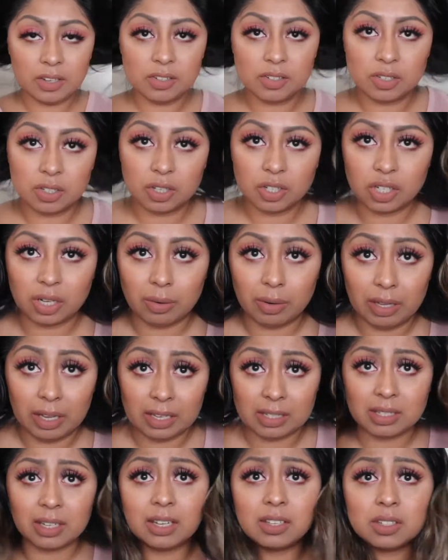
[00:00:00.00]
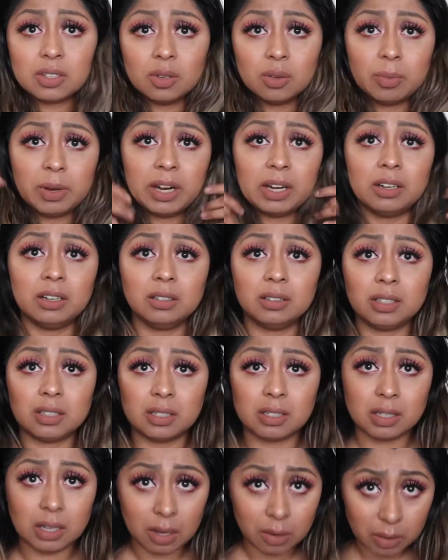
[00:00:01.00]
just took a shower last night, so my hair, this
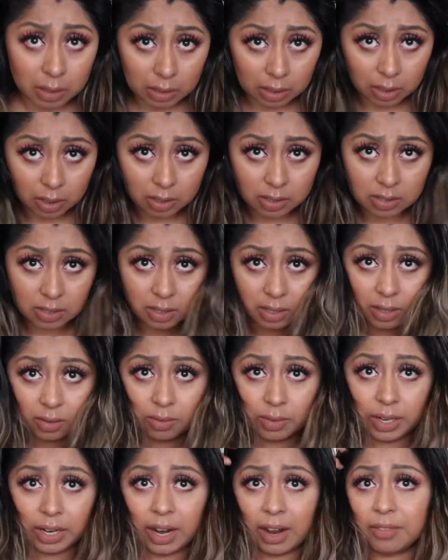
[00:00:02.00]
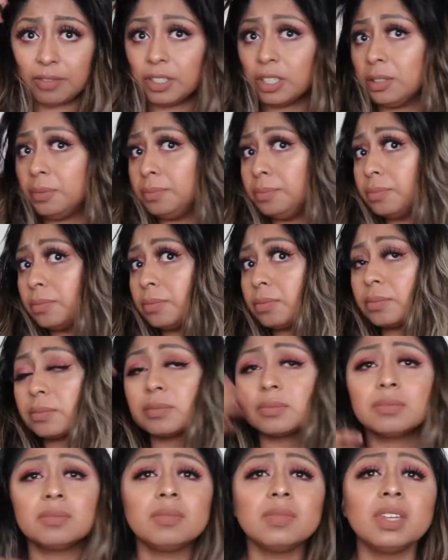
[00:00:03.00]
is how it looks right after.
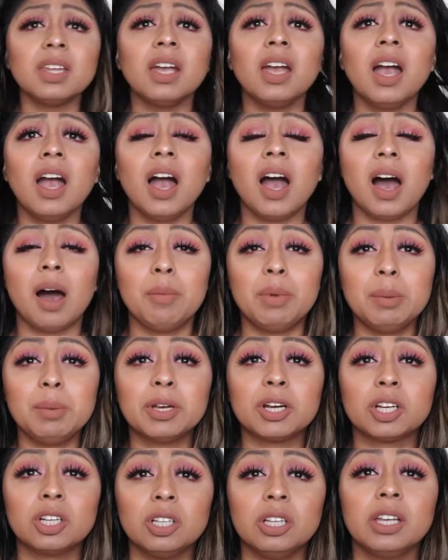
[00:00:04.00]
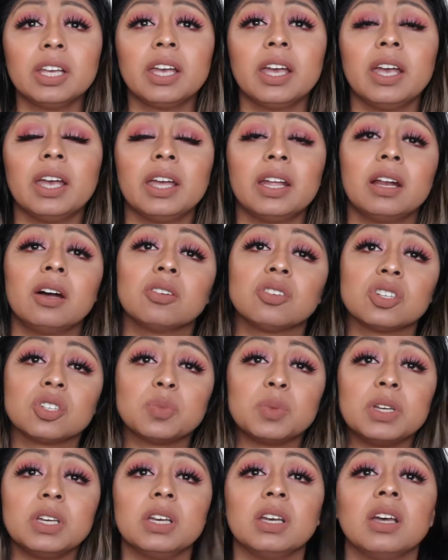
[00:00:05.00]
I'm gonna be curling it, and I'll just
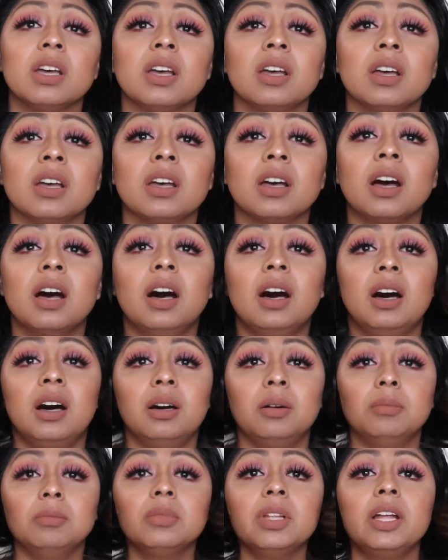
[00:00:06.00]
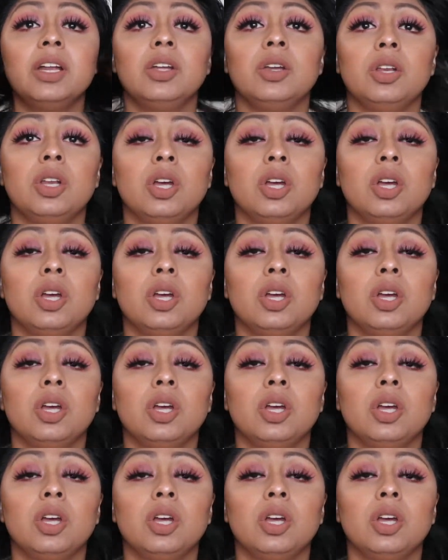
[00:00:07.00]
be letting you